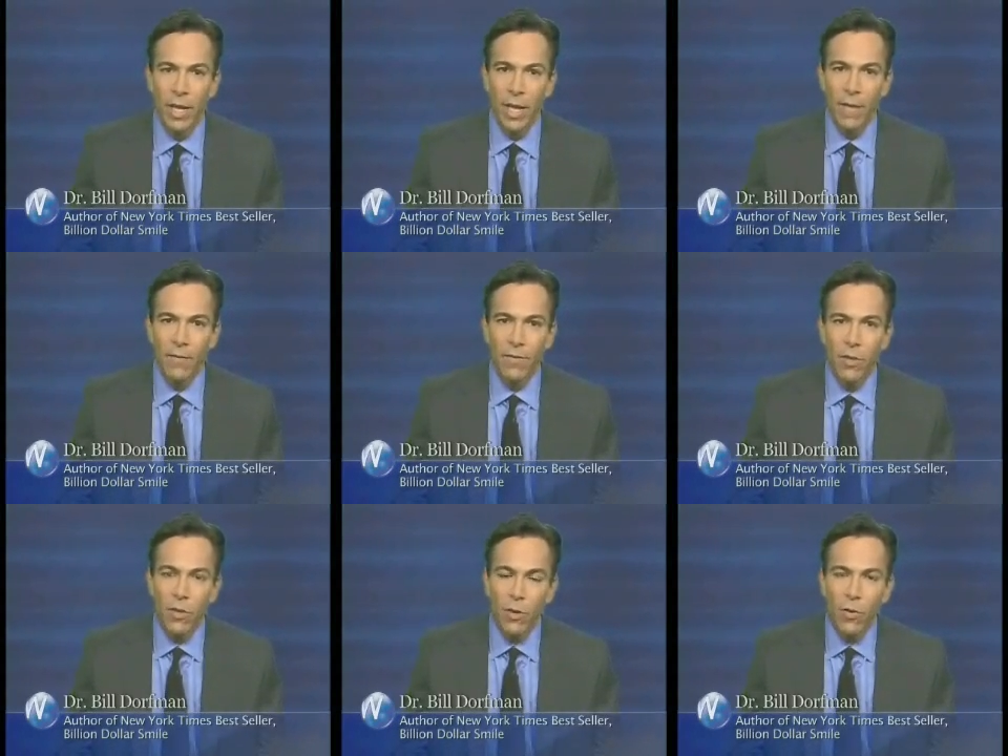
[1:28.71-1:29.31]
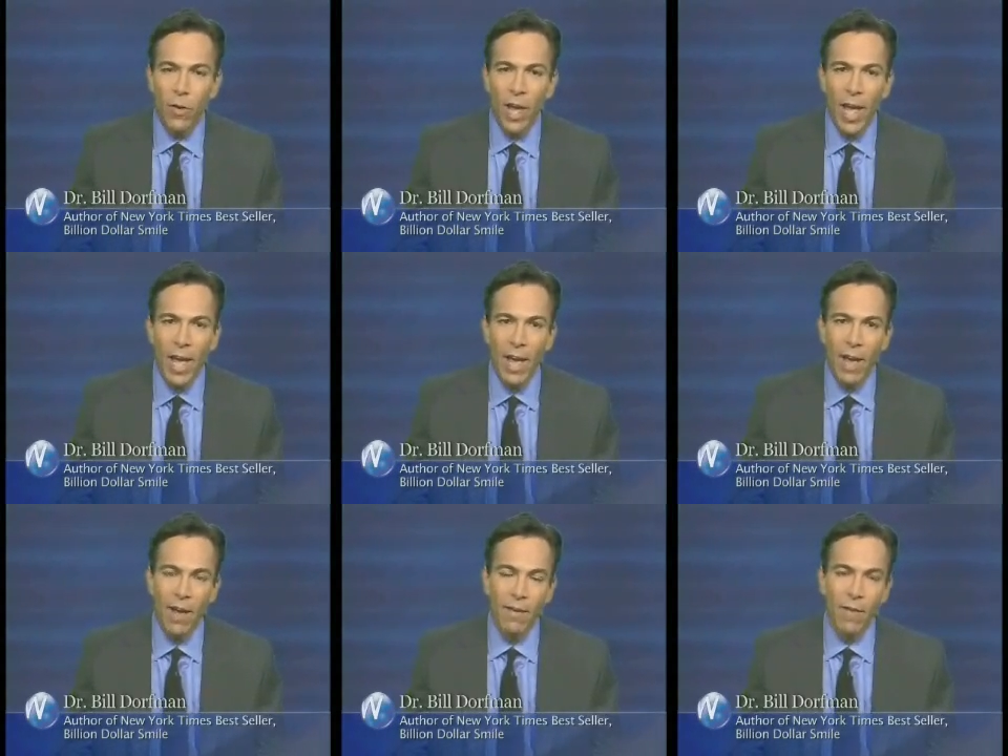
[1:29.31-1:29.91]
If you
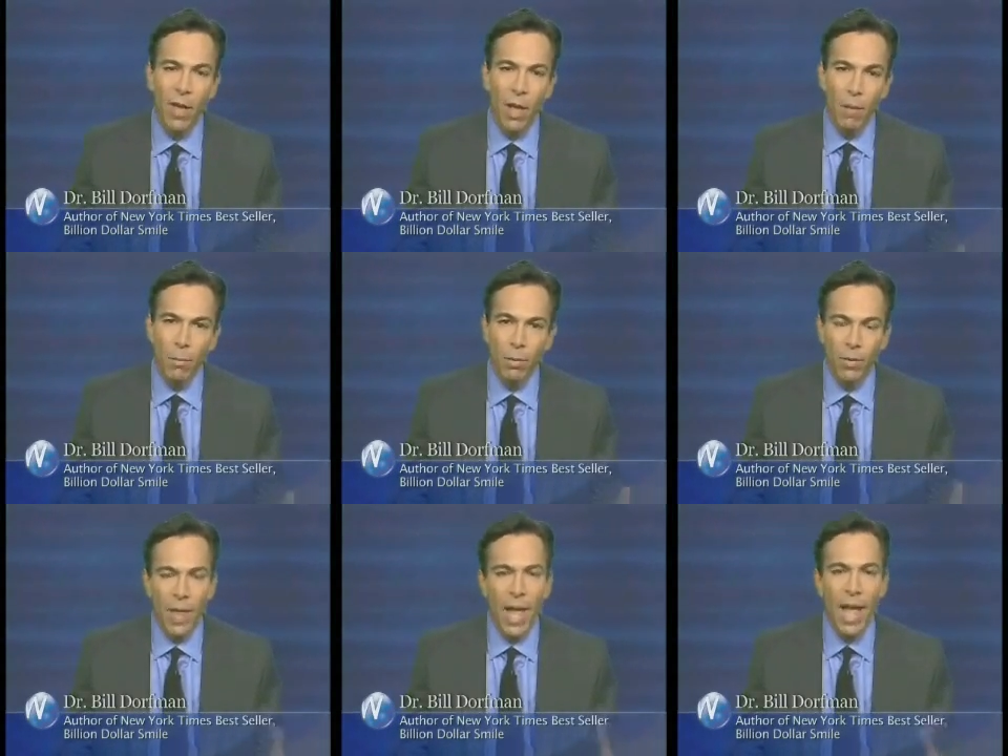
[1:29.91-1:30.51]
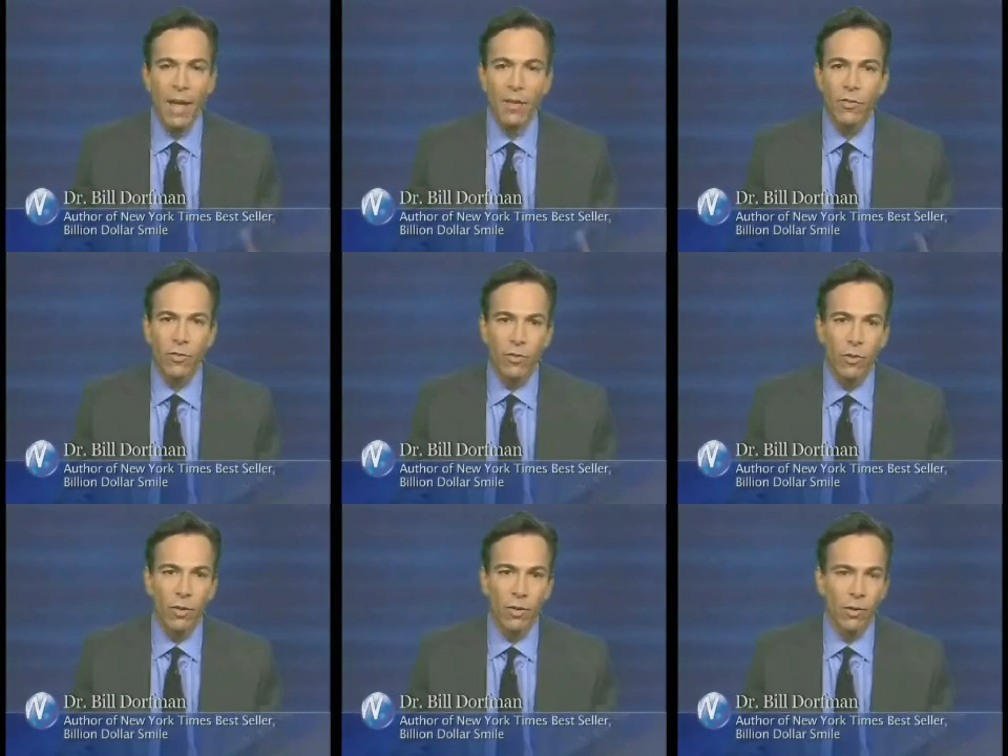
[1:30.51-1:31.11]
have black
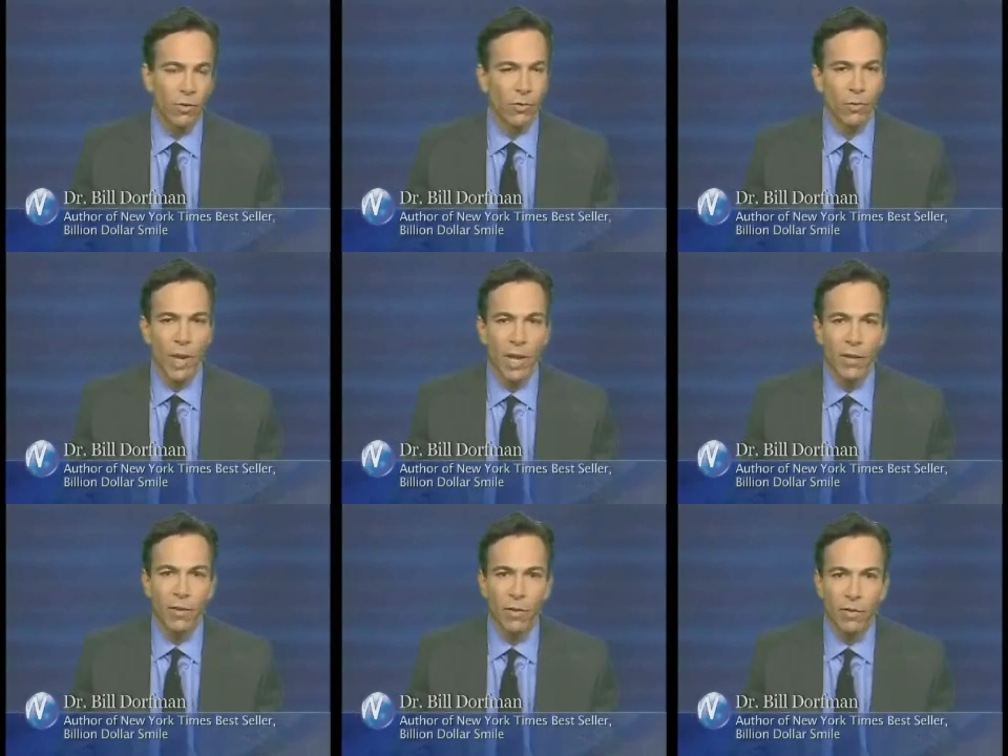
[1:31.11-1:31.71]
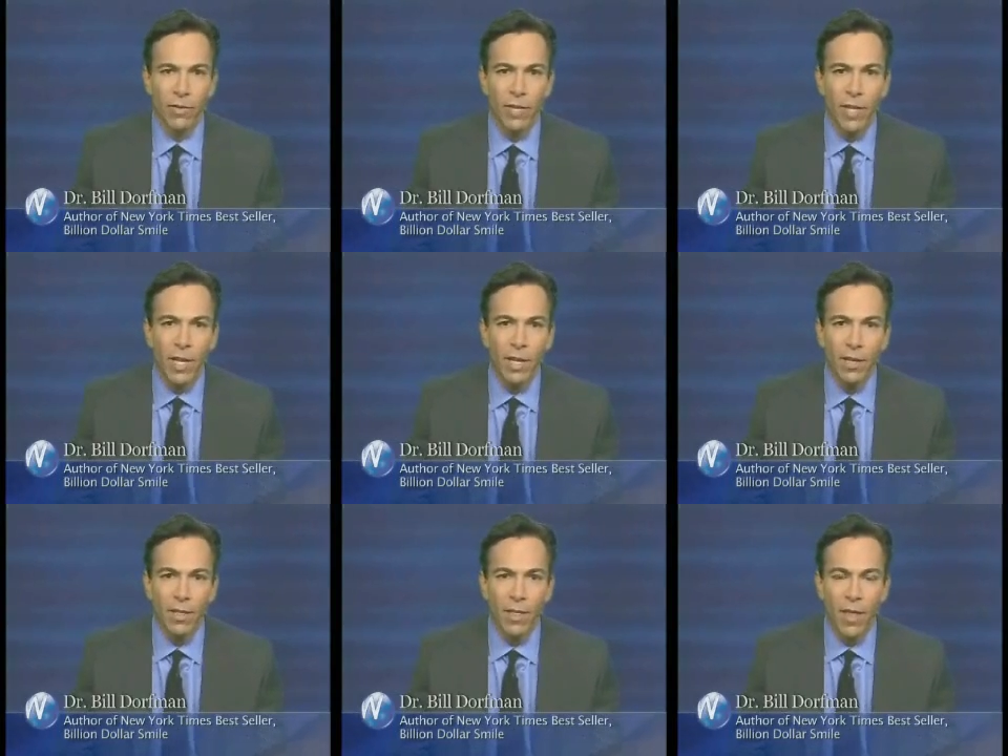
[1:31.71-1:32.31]
circles around your
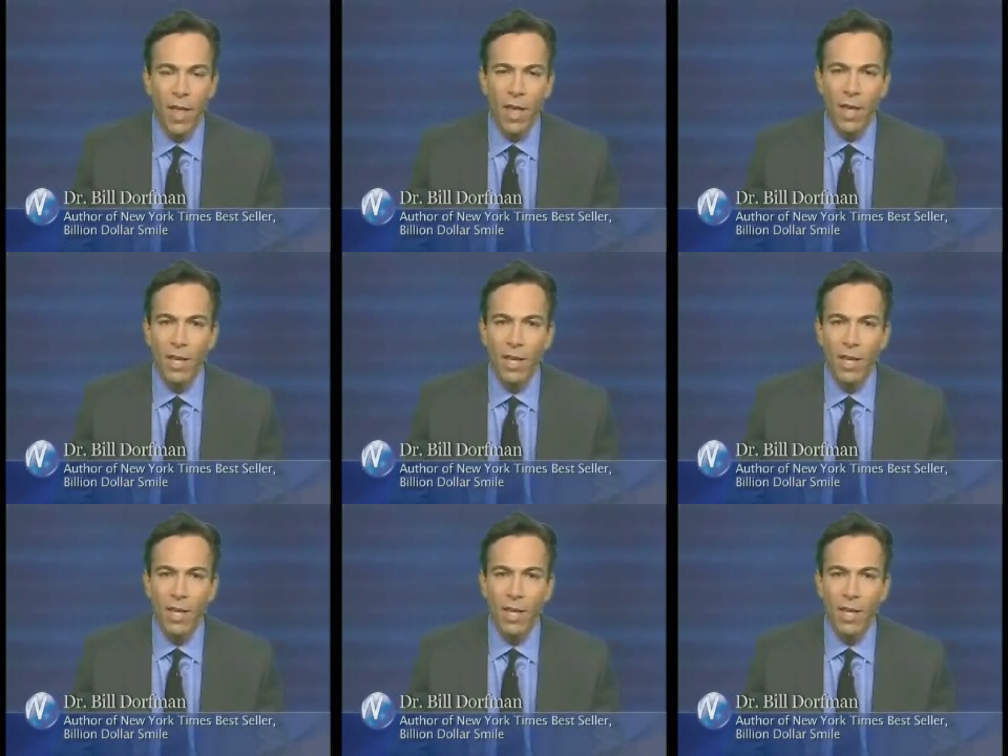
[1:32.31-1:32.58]
teeth,